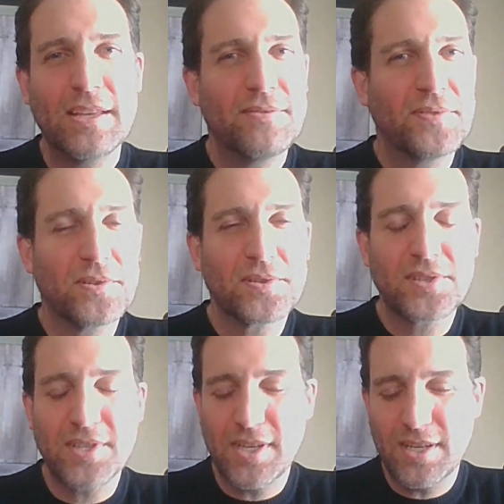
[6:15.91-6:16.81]

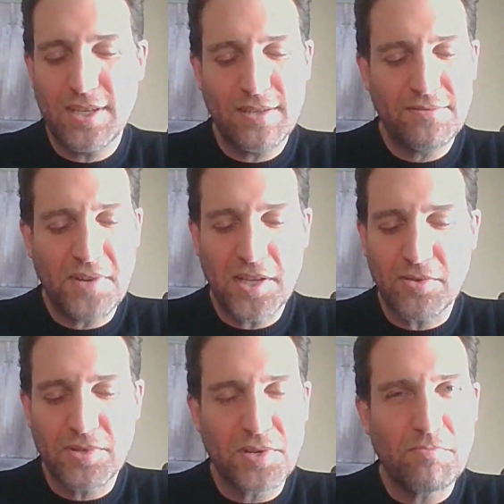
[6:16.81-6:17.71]
Phil's father
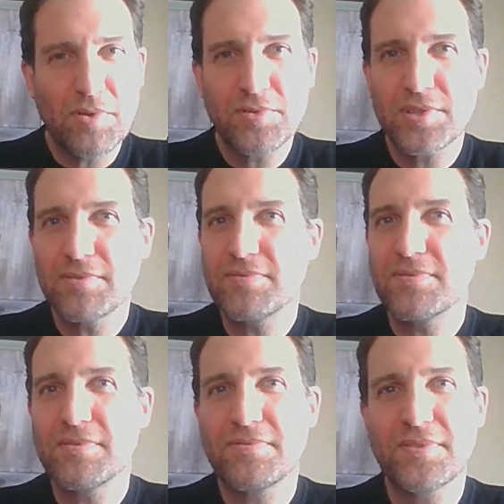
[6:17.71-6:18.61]
was abusive.
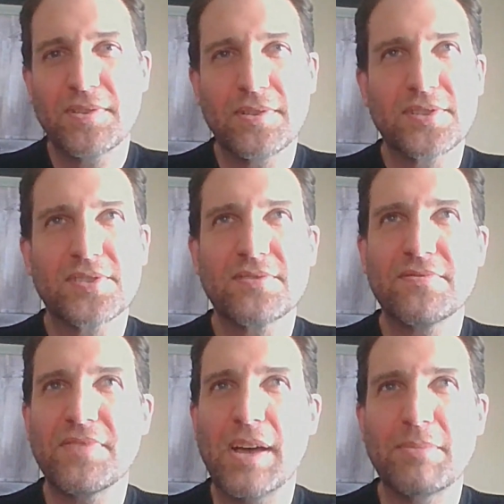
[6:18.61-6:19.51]
Phil's
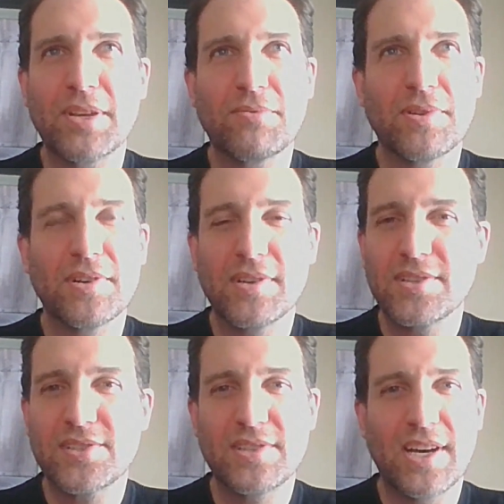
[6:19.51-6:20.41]
family
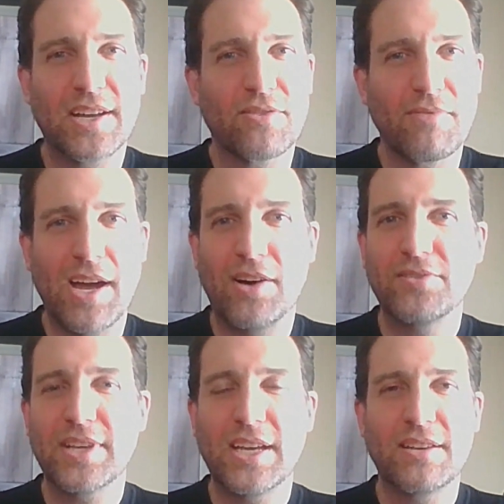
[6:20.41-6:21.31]
was not
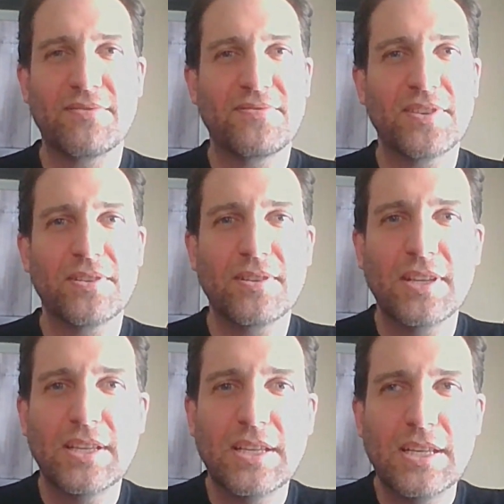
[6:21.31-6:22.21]
around. And Phil
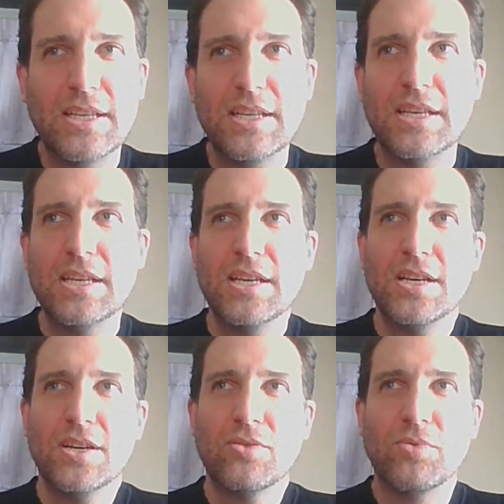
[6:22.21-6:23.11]

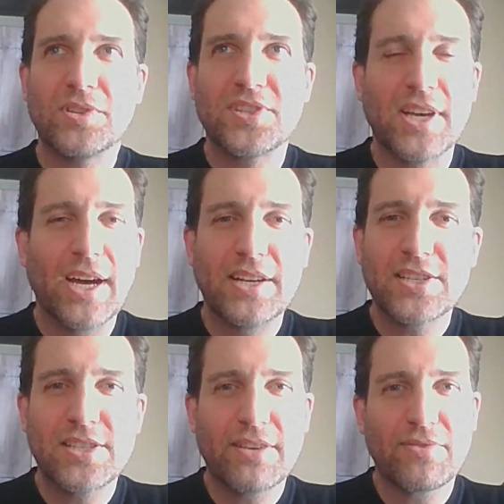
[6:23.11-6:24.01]
would say, I
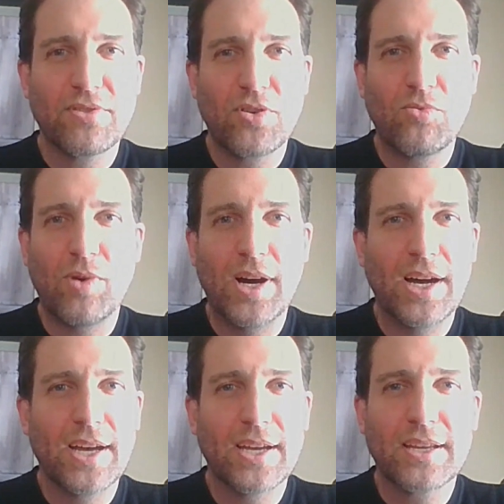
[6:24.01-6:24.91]
just never know
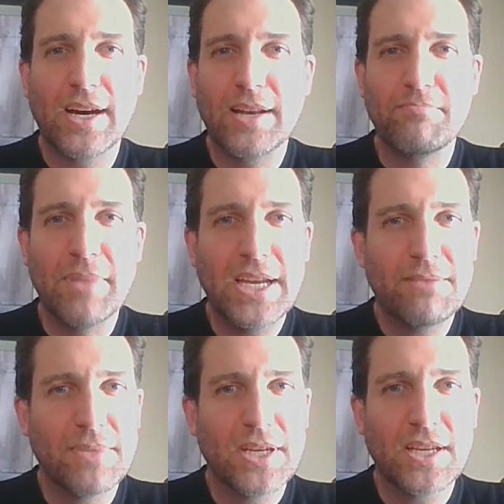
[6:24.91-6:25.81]
why God
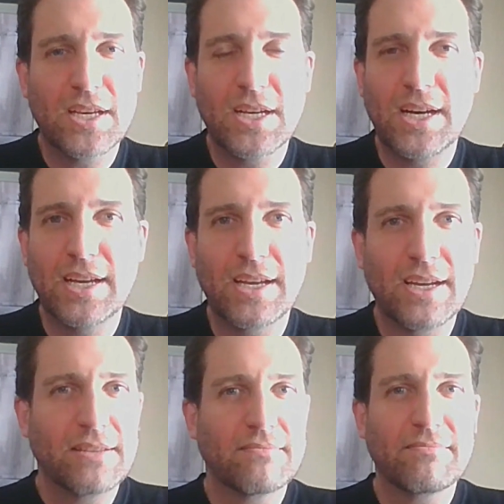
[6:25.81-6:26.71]
made me.
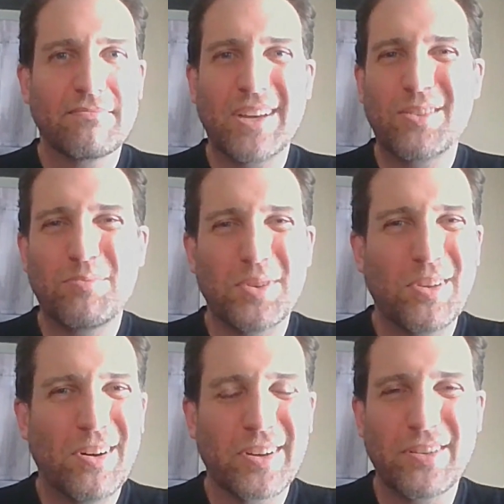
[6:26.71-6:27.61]
I don't
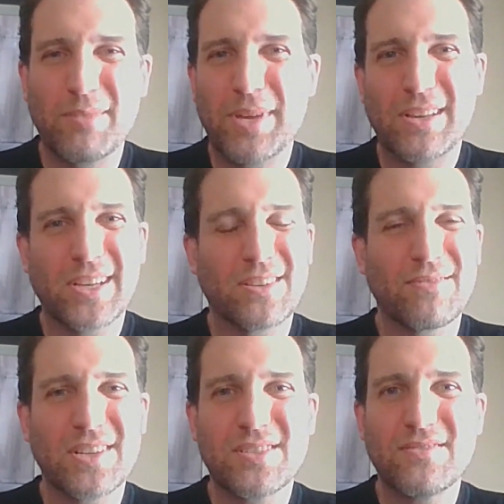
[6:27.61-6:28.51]
belong here. I'm not like the
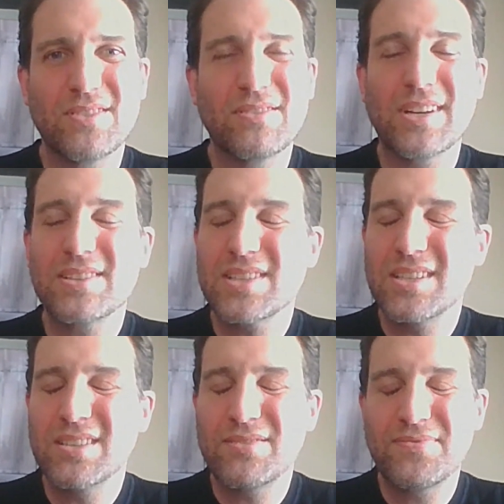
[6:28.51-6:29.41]
rest of you. And I
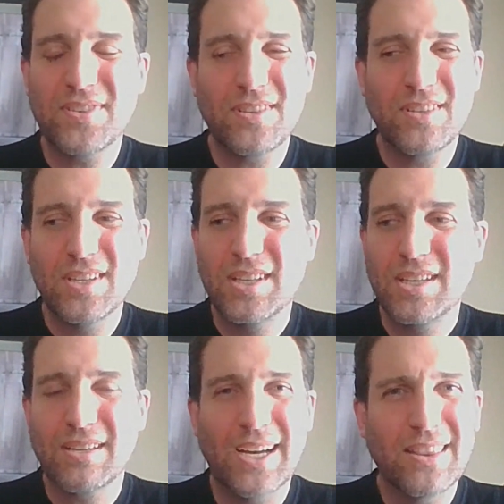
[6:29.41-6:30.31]
said, you know, Phil,
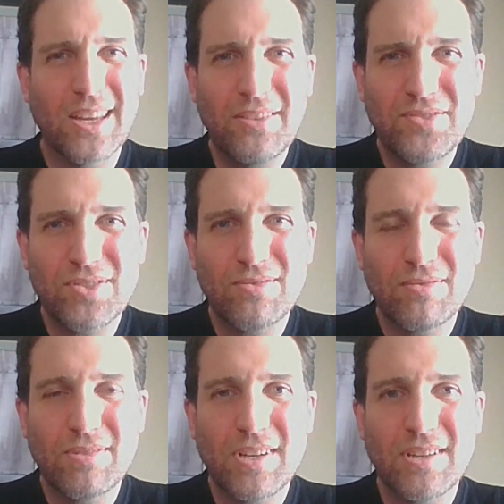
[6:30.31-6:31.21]
God loves you.